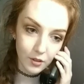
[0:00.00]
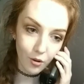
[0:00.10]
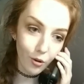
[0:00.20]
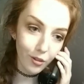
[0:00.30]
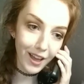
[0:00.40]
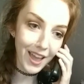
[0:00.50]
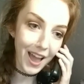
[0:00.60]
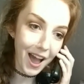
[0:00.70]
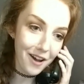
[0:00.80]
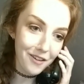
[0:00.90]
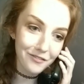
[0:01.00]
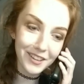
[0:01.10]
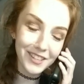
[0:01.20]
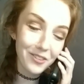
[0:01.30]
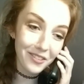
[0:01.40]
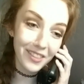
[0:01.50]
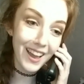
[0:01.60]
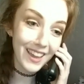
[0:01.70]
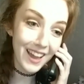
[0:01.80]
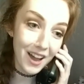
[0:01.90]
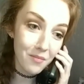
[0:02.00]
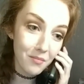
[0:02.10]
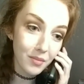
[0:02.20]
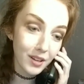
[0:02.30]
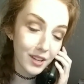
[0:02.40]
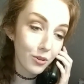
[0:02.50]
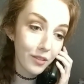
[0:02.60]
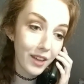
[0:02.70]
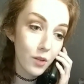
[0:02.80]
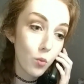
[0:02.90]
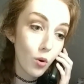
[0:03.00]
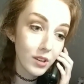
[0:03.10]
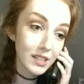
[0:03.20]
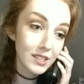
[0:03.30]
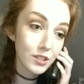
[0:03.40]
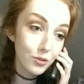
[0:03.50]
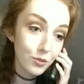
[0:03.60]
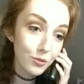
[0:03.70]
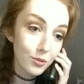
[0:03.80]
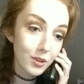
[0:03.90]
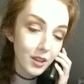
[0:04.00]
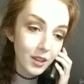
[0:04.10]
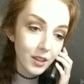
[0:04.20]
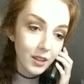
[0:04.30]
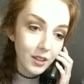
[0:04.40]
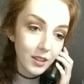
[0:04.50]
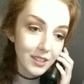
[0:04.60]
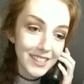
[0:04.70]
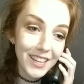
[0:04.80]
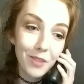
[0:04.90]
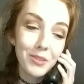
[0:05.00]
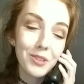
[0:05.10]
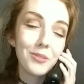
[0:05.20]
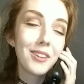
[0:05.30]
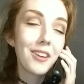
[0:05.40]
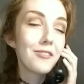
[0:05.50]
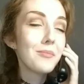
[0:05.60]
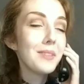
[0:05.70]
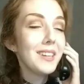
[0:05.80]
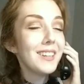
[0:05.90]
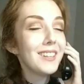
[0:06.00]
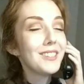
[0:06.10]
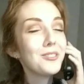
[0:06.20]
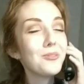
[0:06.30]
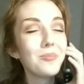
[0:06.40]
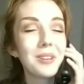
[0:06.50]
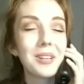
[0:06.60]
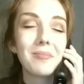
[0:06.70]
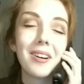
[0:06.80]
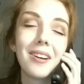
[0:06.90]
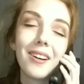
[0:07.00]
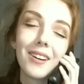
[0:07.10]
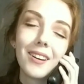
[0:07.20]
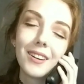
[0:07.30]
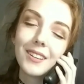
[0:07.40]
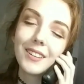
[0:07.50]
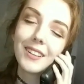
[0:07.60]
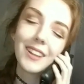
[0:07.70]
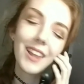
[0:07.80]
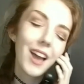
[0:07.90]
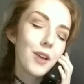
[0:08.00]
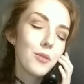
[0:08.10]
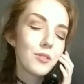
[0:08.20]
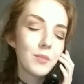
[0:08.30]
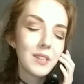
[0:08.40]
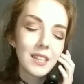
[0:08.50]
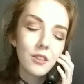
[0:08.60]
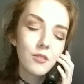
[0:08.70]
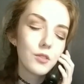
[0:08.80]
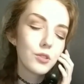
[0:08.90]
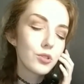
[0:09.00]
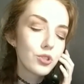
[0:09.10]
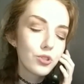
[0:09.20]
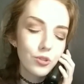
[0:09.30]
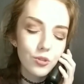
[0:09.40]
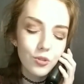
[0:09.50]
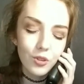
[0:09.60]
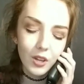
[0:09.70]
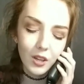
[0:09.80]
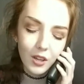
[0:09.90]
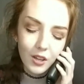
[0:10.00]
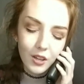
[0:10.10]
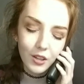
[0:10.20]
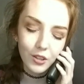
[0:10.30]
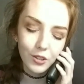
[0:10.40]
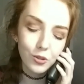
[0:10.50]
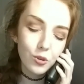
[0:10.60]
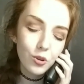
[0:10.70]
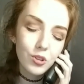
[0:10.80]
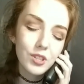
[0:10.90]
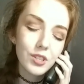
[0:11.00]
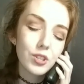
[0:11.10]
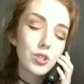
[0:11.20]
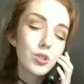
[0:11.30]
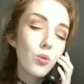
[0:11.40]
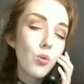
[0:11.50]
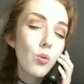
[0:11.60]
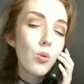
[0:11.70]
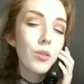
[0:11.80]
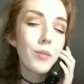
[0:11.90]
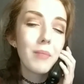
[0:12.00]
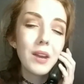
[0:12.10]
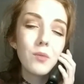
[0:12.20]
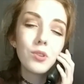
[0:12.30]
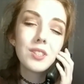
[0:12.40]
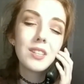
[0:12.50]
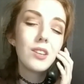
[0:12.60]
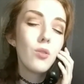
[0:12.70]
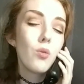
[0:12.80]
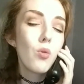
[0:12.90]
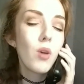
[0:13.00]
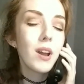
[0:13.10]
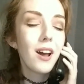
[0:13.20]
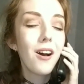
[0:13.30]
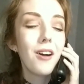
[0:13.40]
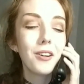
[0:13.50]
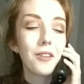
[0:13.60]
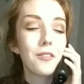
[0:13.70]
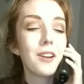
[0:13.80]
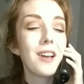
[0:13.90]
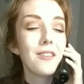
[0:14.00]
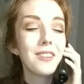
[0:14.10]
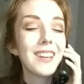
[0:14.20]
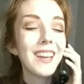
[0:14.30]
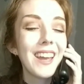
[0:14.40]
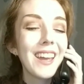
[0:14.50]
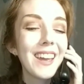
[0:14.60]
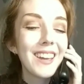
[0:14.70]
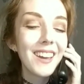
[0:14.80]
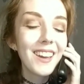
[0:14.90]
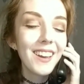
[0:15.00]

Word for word: All that I have is all that I am, and all that I want is you. Tell me you love me and don't break my heart. Lie with me till it feels true. Yours is a soul that mine wants to know and a hunger for every ache.